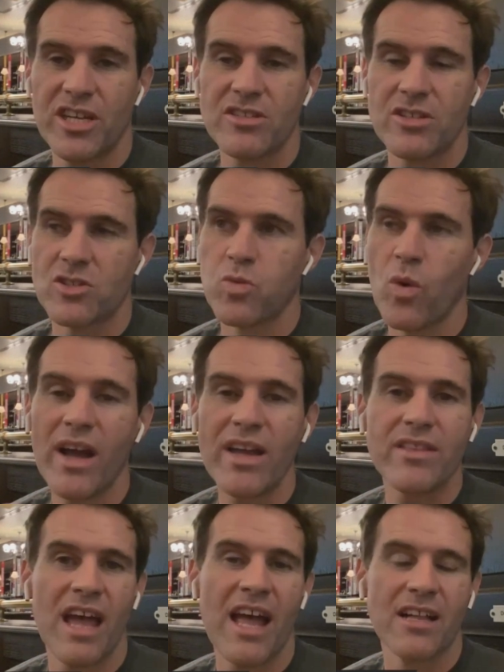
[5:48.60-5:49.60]
Jesus,
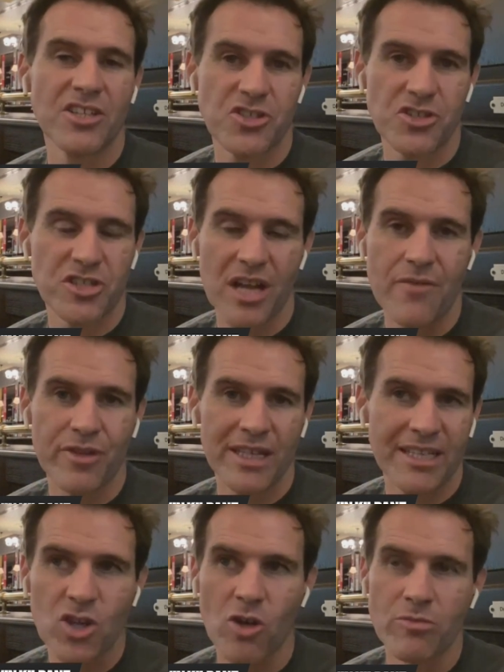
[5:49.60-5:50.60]
why the hell did you sign
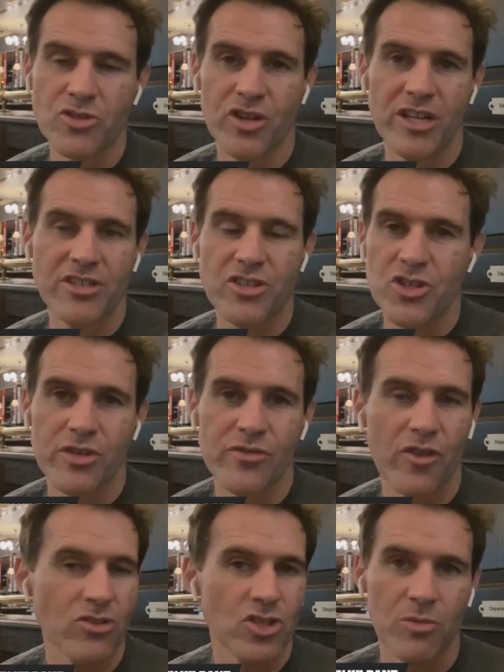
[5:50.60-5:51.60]
for Atletico Madrid? You should
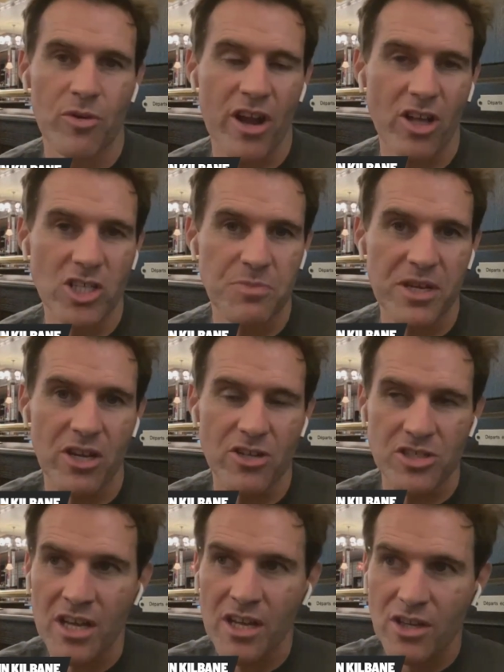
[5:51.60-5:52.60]
have gone somewhere else,
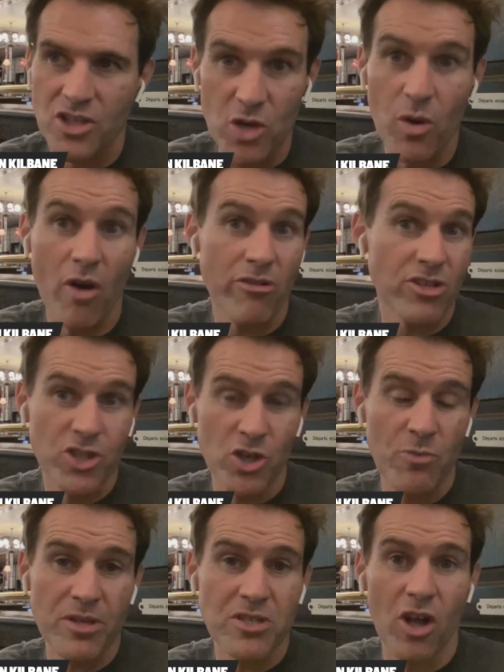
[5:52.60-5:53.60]
because you are a
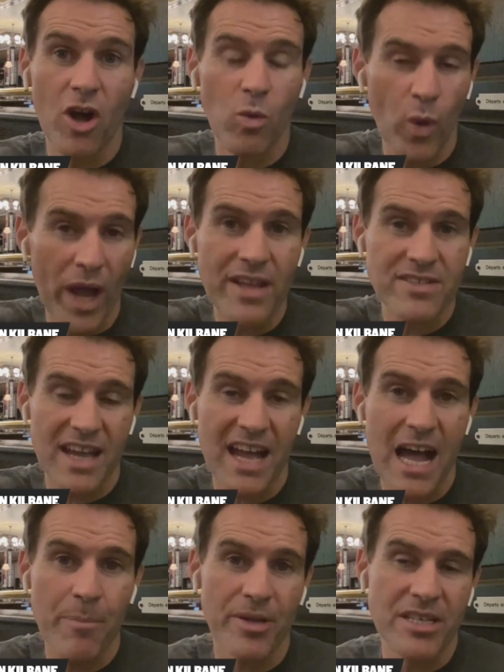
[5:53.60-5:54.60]
superstar waiting to
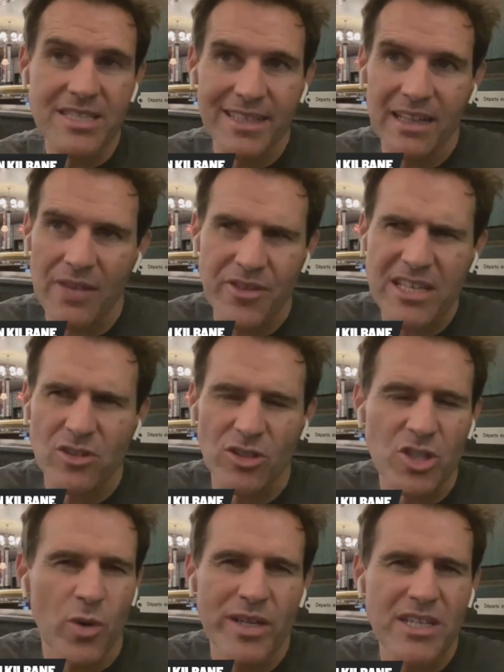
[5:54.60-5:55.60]
happen. He's still, I think he's
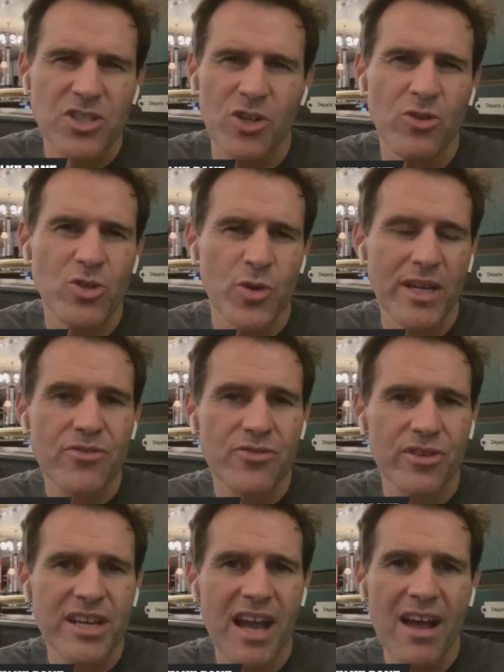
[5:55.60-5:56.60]
only twenty-two,
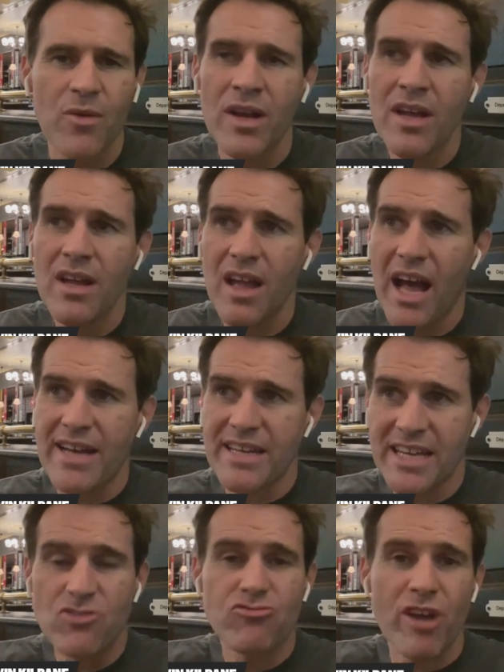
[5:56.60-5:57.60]
twenty-three now.
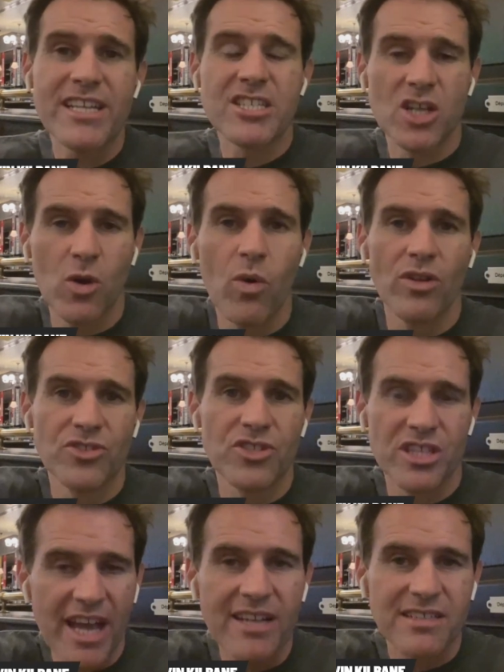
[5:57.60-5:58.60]
And he's ready to go on
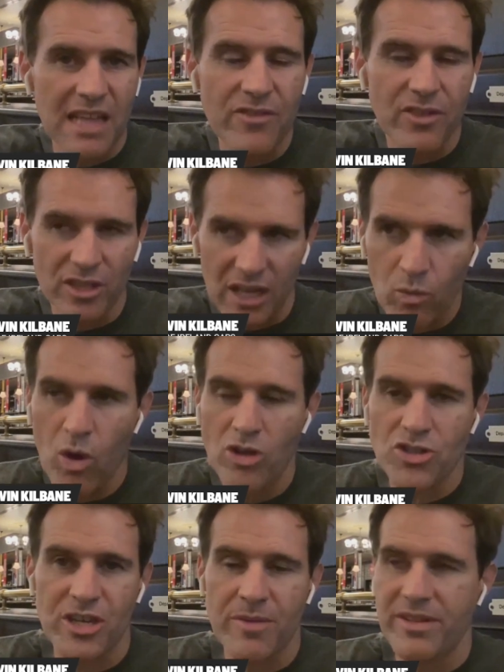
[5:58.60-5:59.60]
to the next level. I
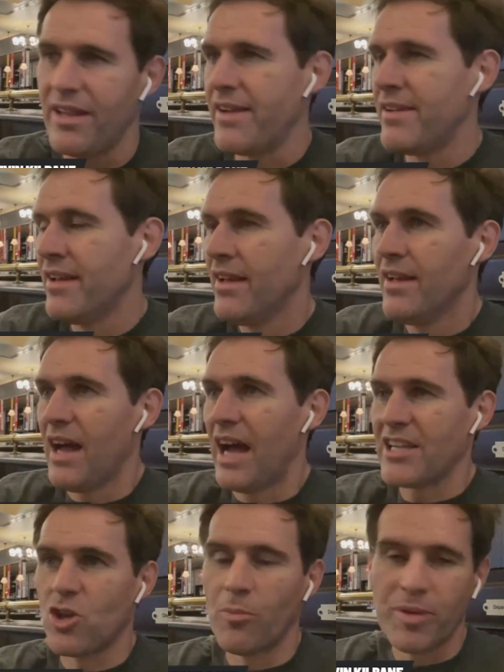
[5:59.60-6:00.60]
watched him. And then
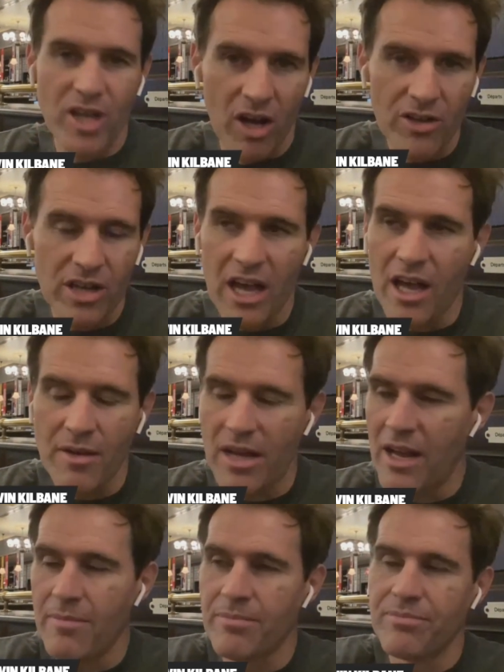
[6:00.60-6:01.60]
I saw Bernard...
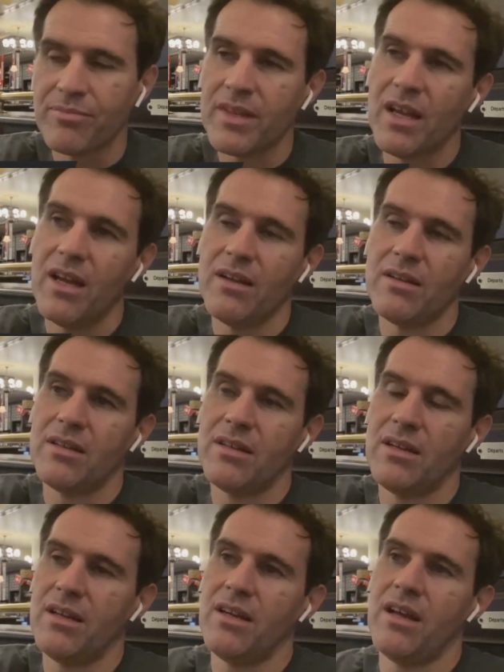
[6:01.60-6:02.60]
Uh, um,
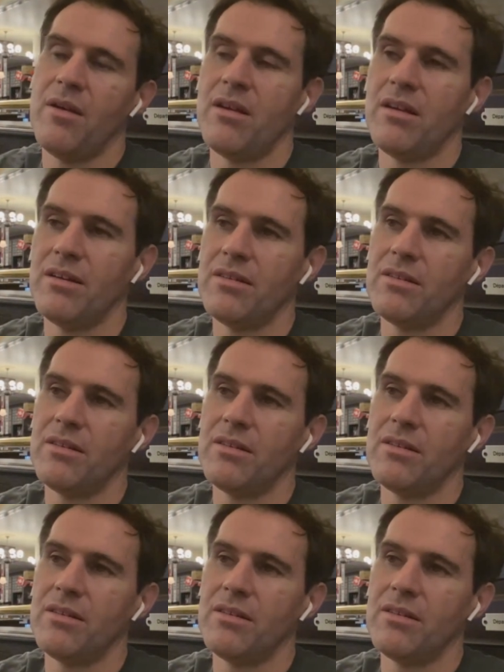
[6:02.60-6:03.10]
uh, Uh,